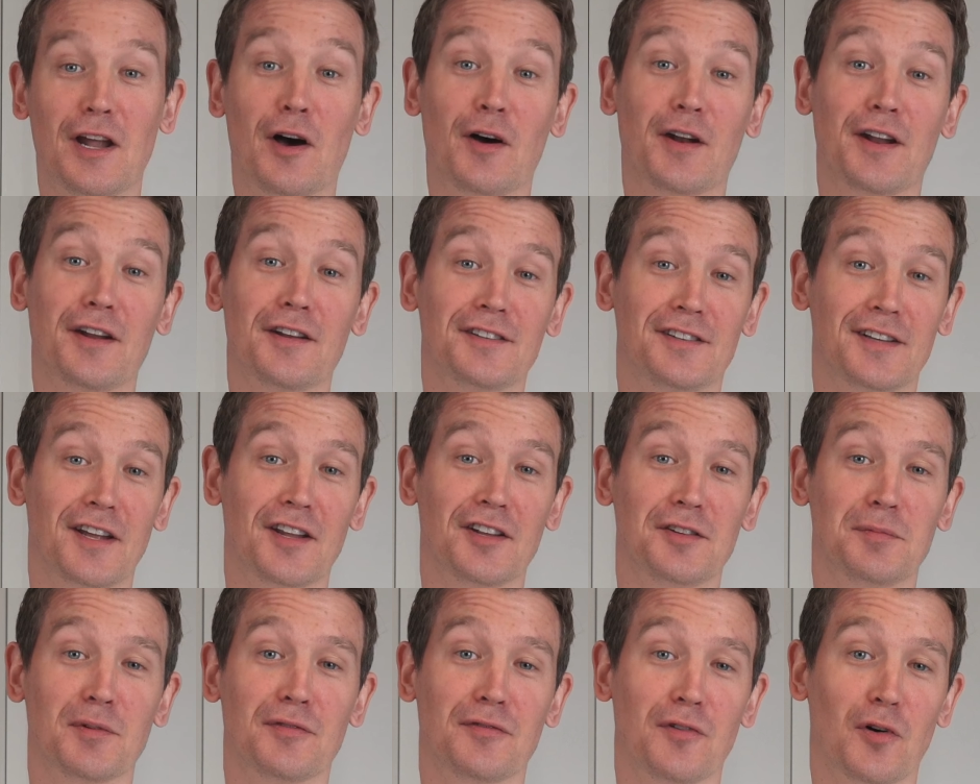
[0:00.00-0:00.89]
Now, I didn't say
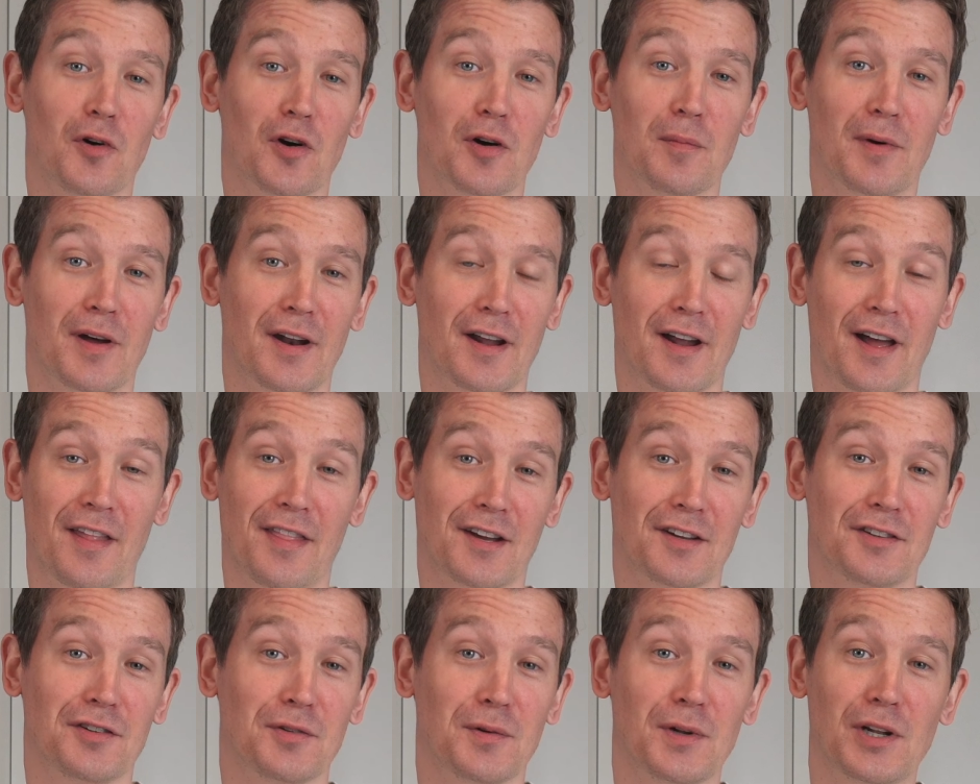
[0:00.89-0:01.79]
this before, but I think
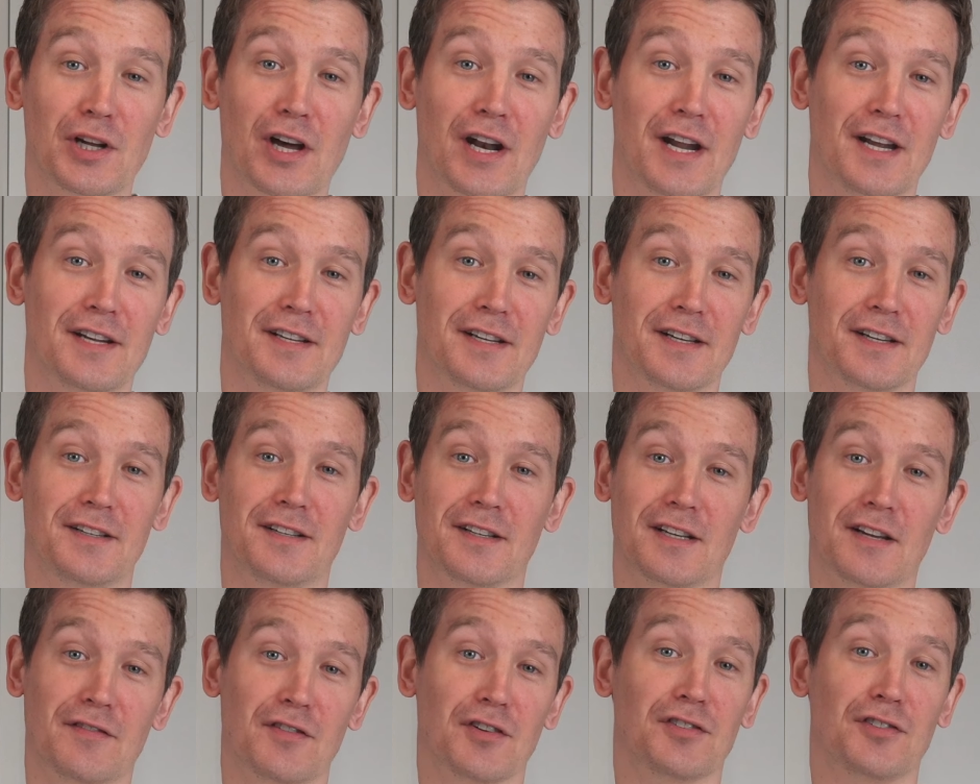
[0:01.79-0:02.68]
it's a really good idea to
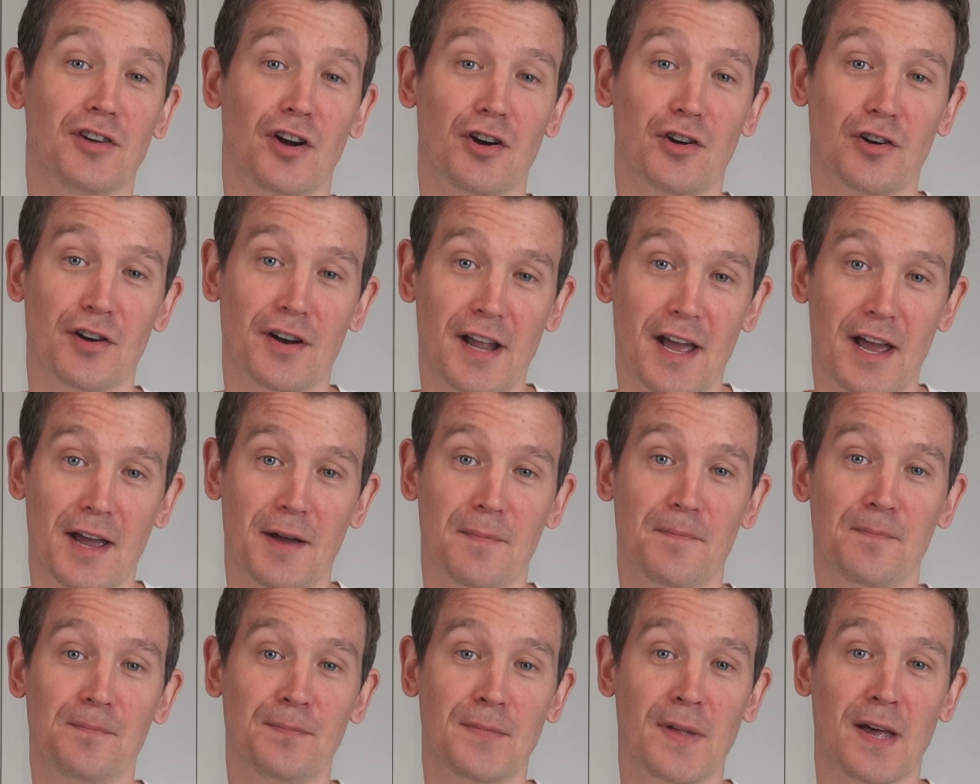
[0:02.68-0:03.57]
give your starter a
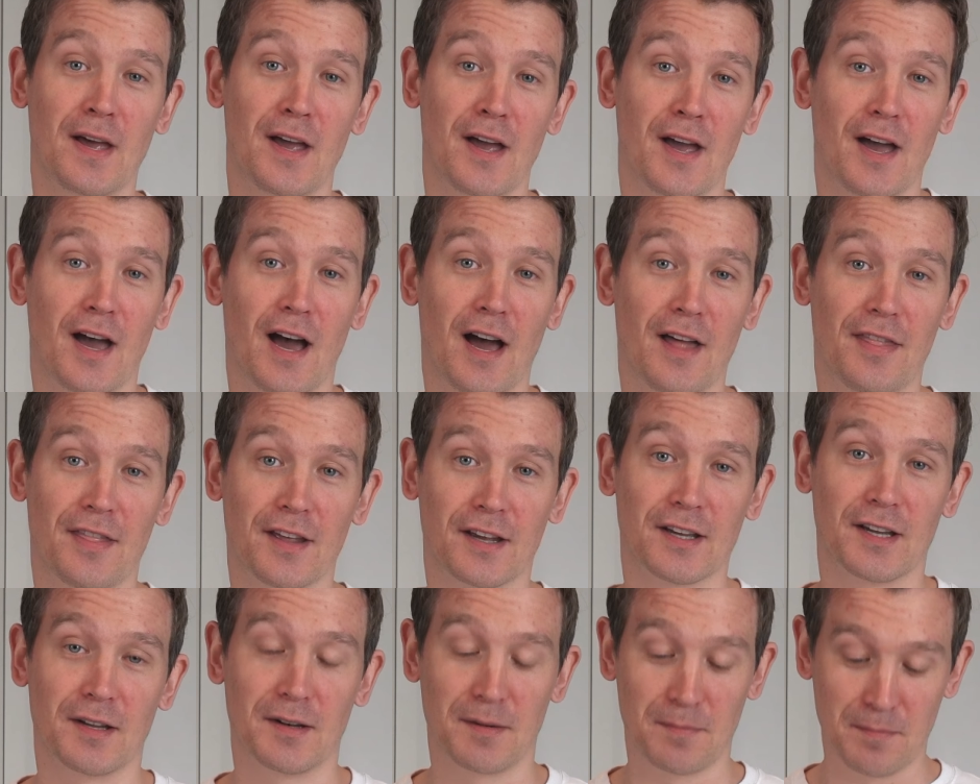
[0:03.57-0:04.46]
name. I think
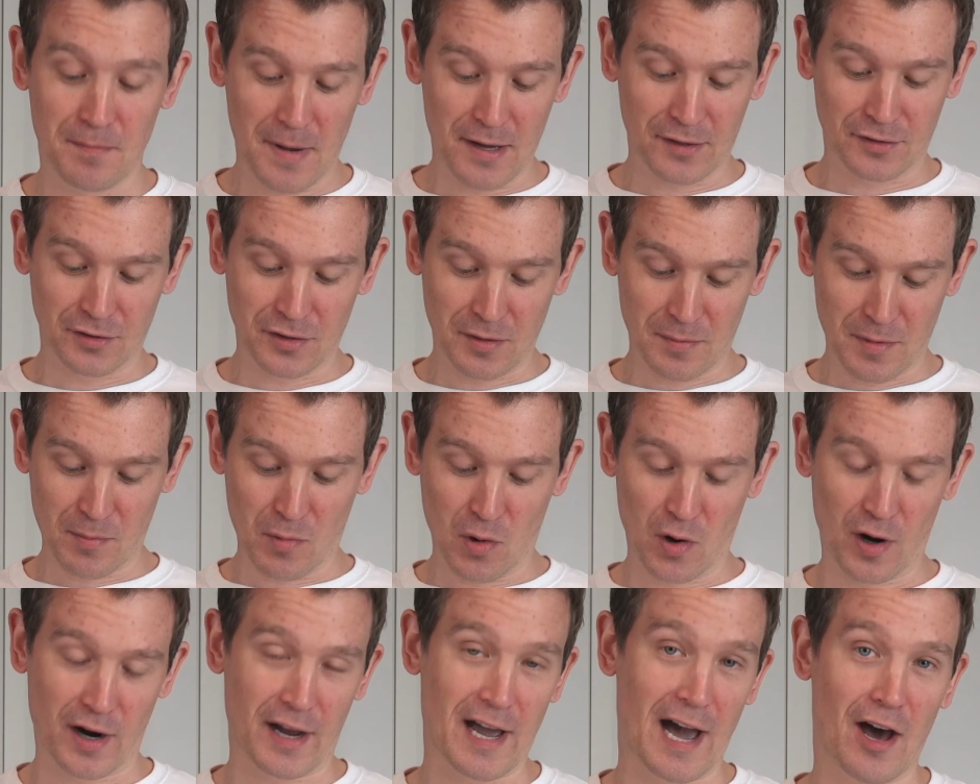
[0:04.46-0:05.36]
it makes you a bit
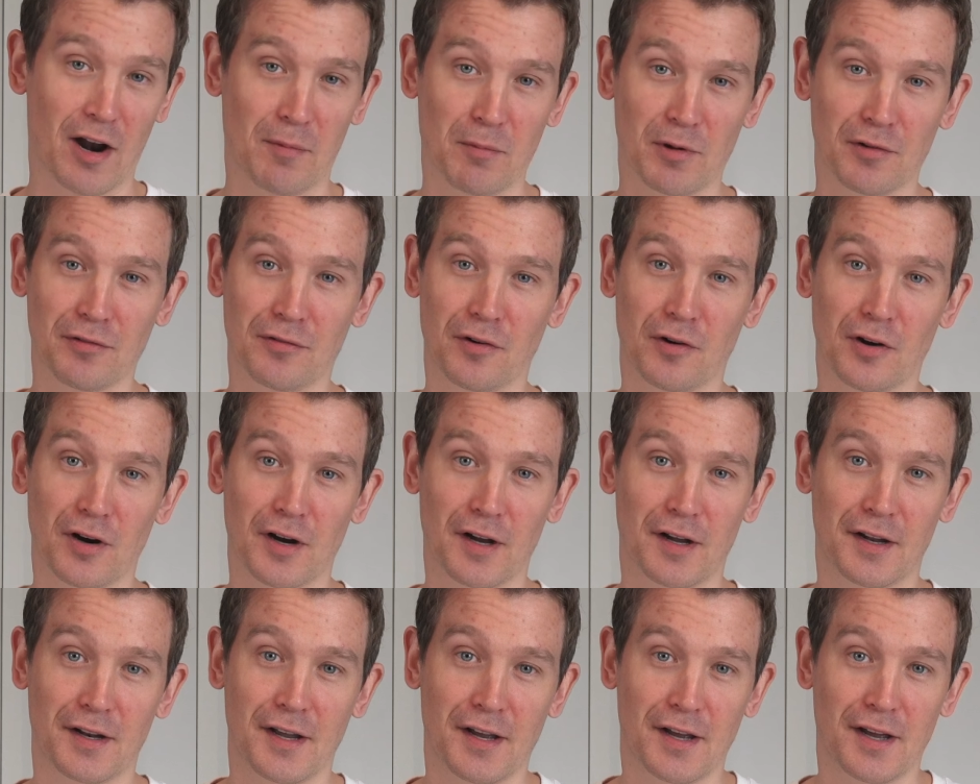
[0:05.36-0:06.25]
more accountable for
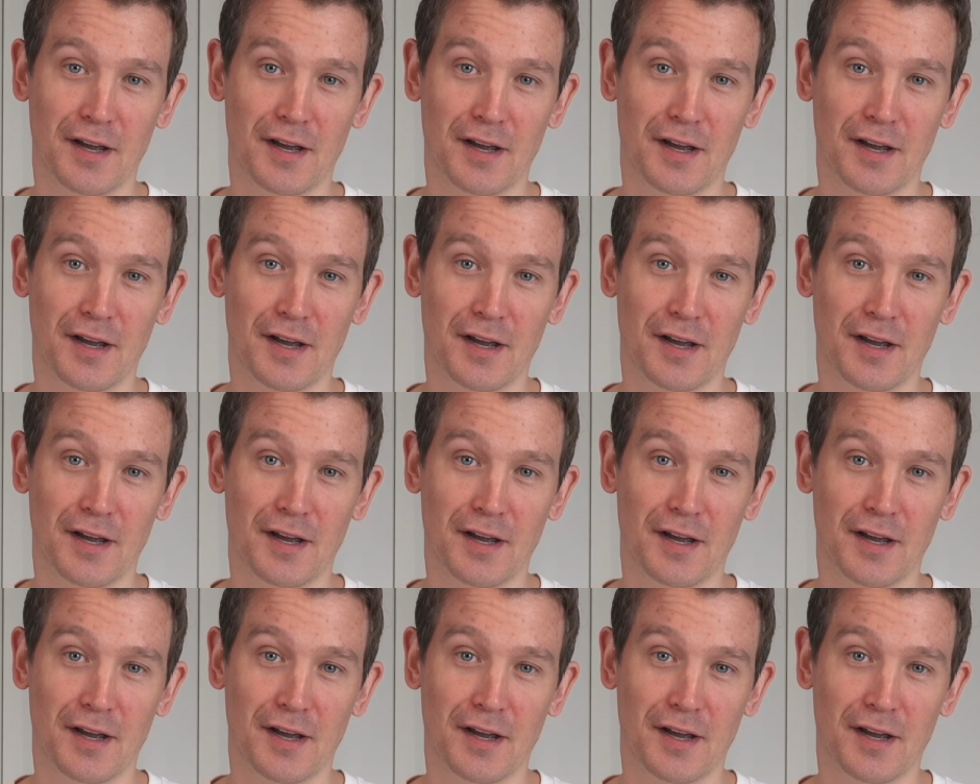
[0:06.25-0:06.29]
it.